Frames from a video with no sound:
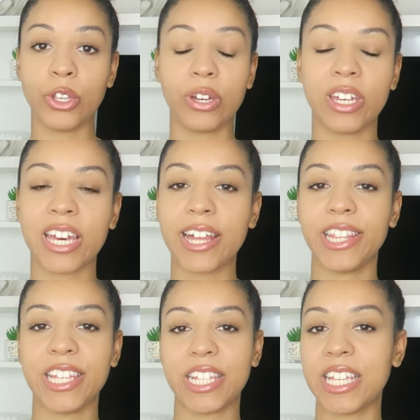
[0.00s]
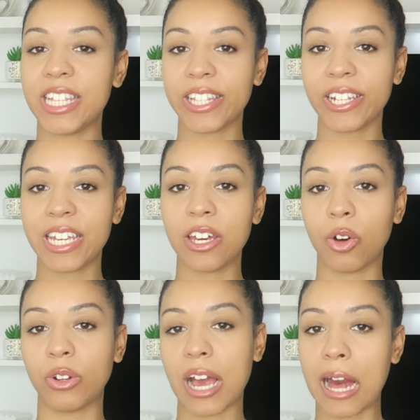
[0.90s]
You could get these easily
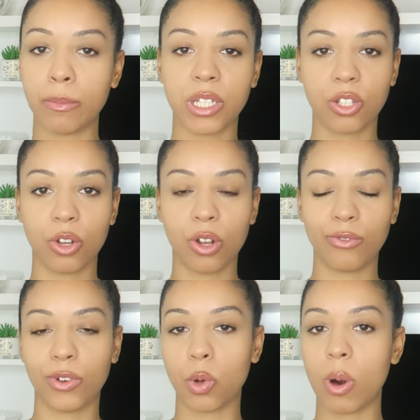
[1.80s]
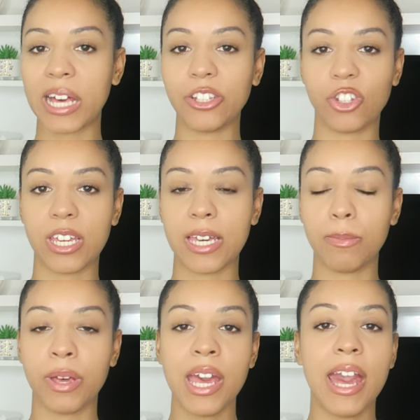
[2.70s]
on Amazon for quite
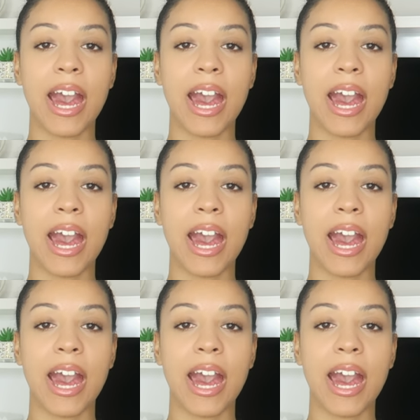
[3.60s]
cheap